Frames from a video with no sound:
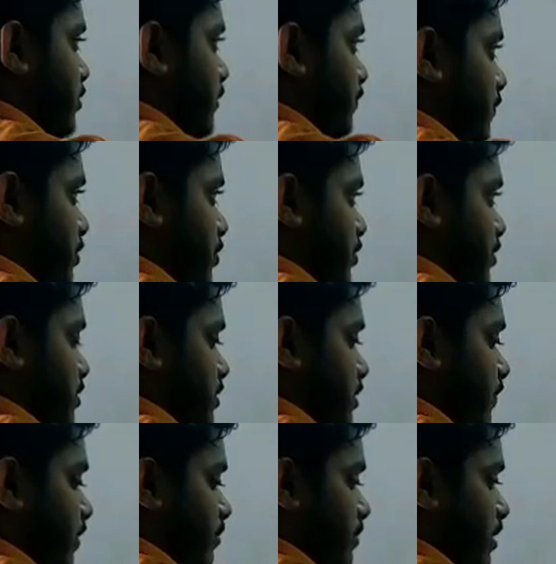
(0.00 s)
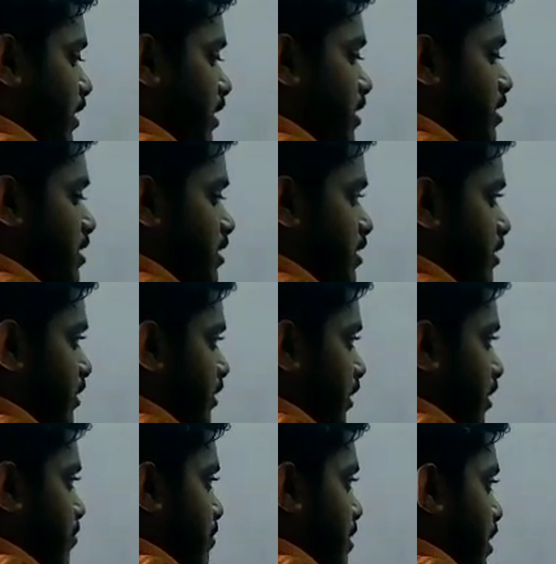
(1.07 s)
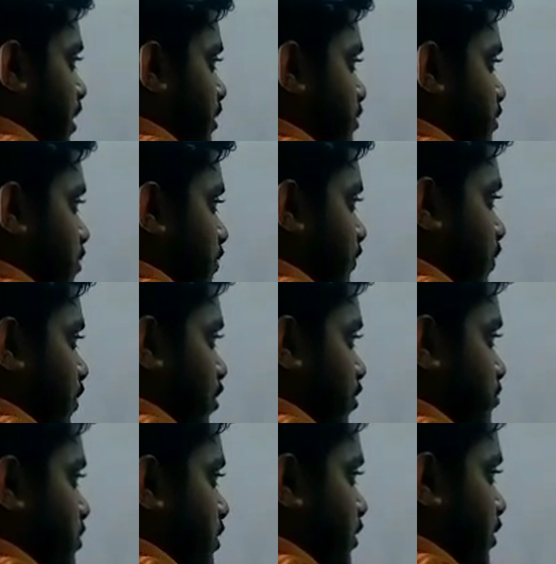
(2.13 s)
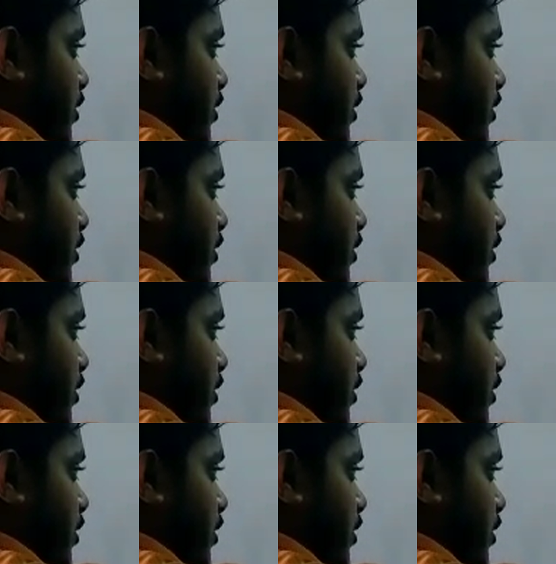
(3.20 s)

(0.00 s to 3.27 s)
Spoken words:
definition is given by the mass of the object